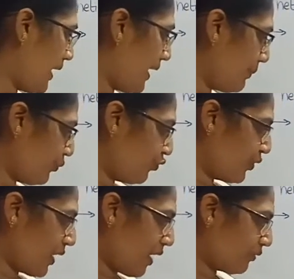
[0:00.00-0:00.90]
M
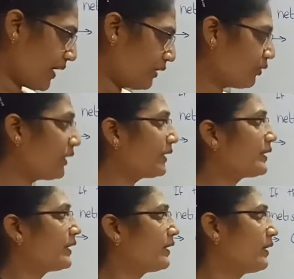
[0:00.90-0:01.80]
we have
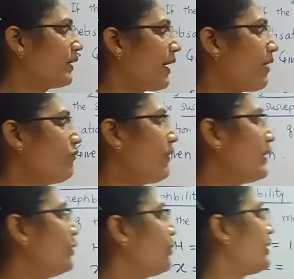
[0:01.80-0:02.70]
calculated. M
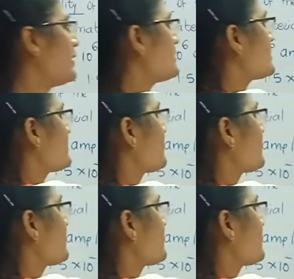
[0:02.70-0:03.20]
value is